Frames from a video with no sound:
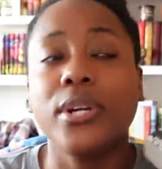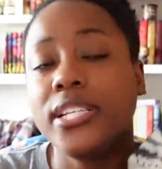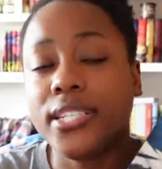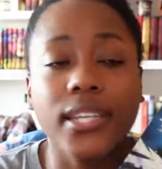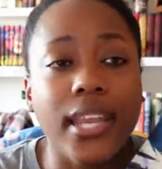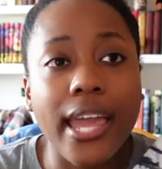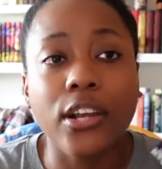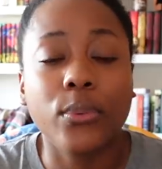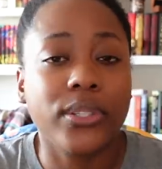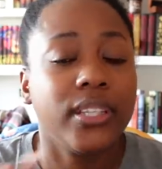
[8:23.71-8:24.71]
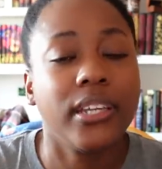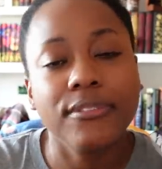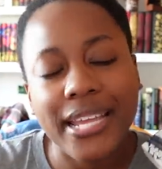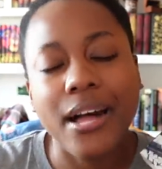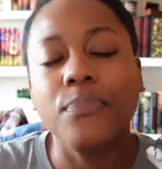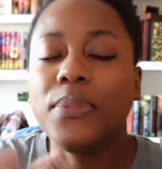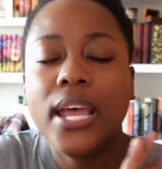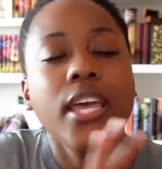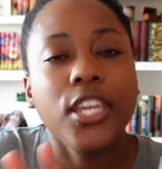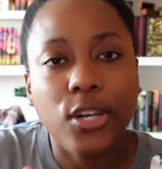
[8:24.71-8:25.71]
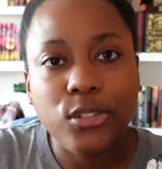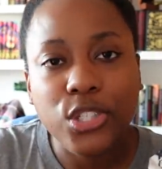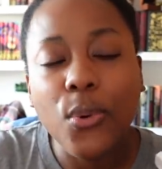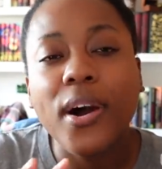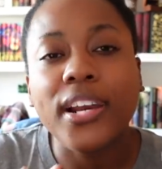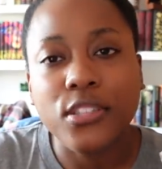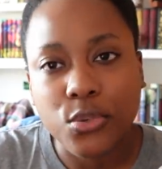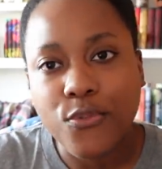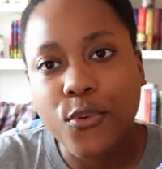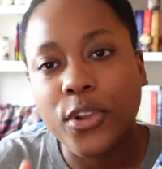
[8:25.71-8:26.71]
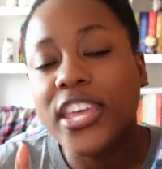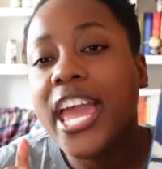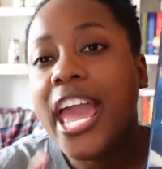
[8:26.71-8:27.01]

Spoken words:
what I didn't like, or what they left out, you know, so on and so forth.